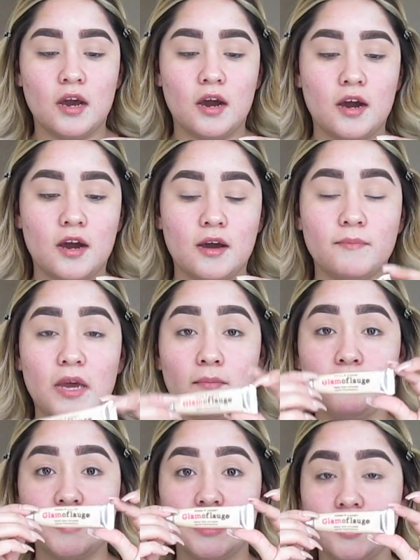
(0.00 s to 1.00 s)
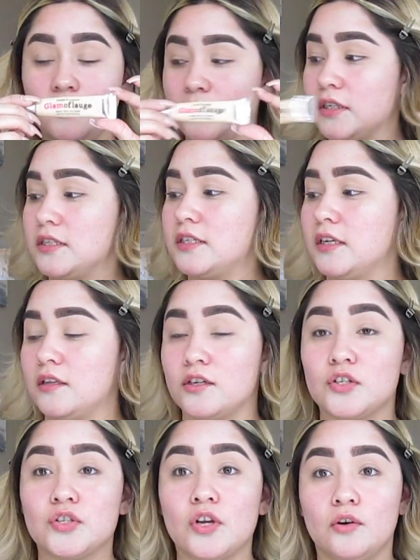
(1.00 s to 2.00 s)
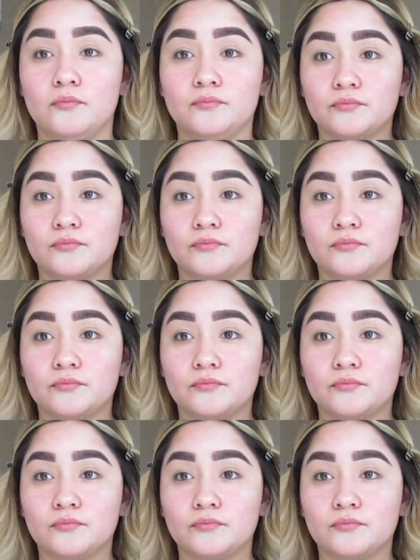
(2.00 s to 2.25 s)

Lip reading: medium concealer. So